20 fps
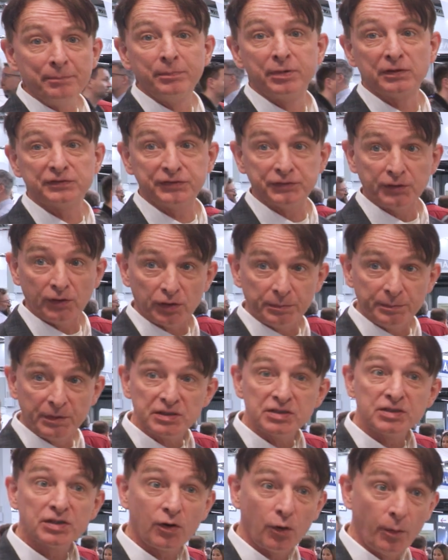
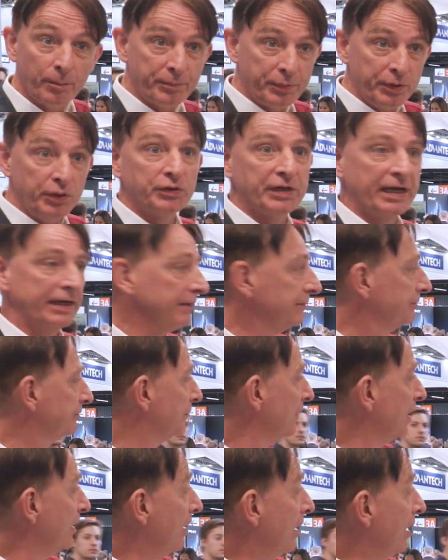performance computing.
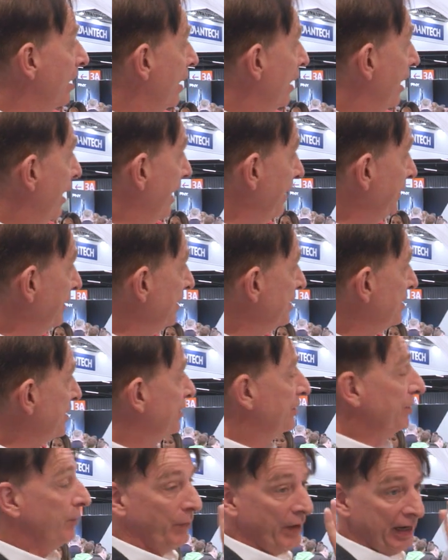In
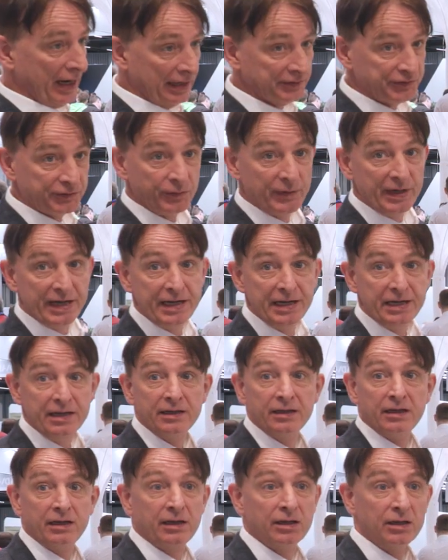this, we have three
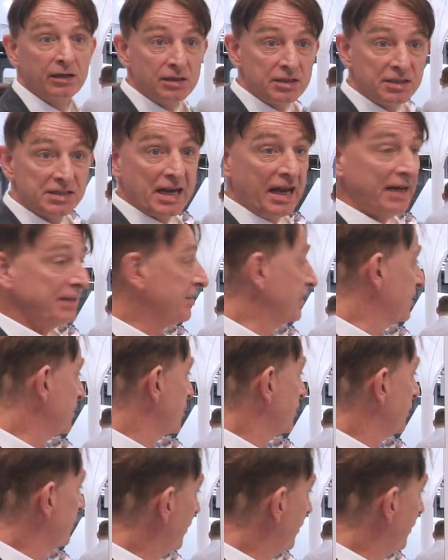sizes.